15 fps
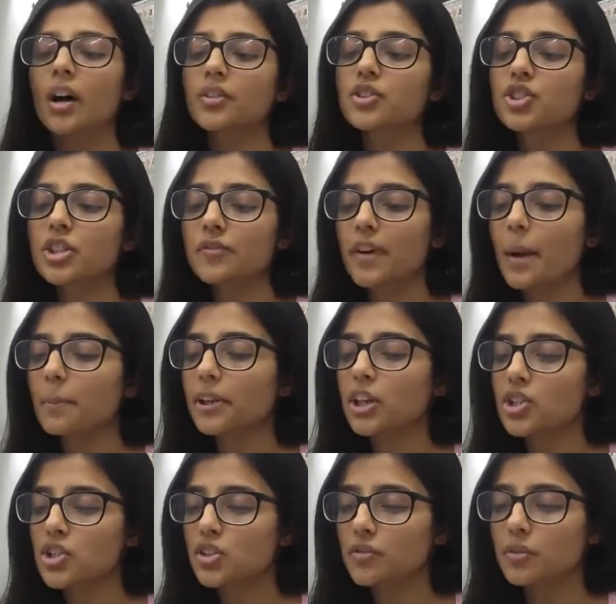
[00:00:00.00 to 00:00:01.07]
The chief
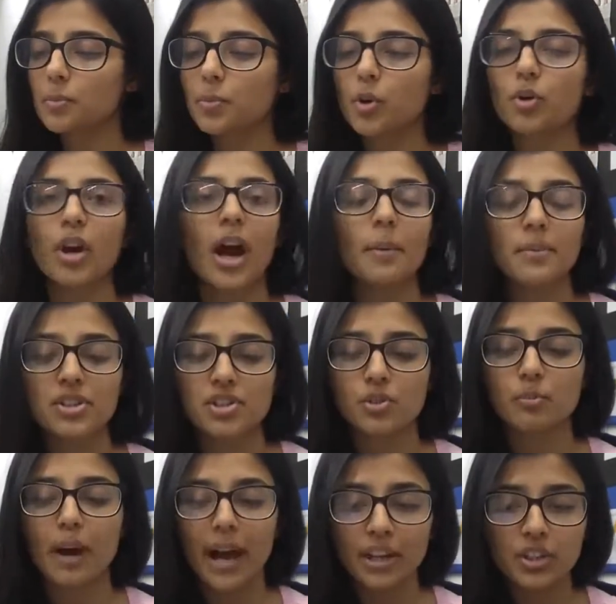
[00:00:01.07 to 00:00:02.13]
application of the program is to
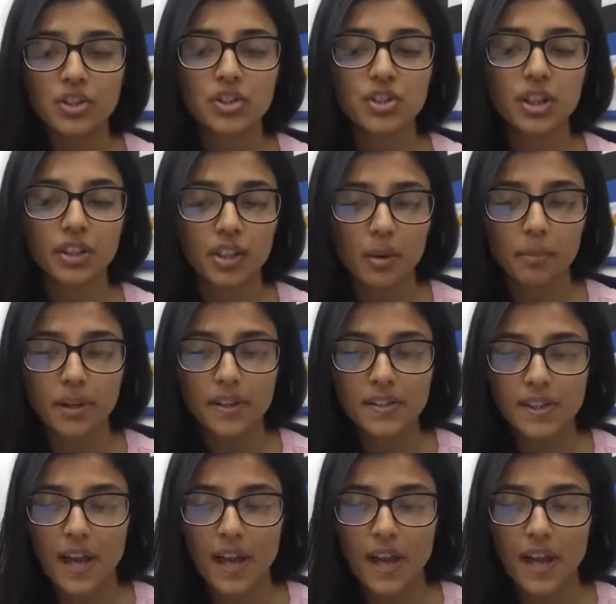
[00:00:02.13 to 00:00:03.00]
manage database,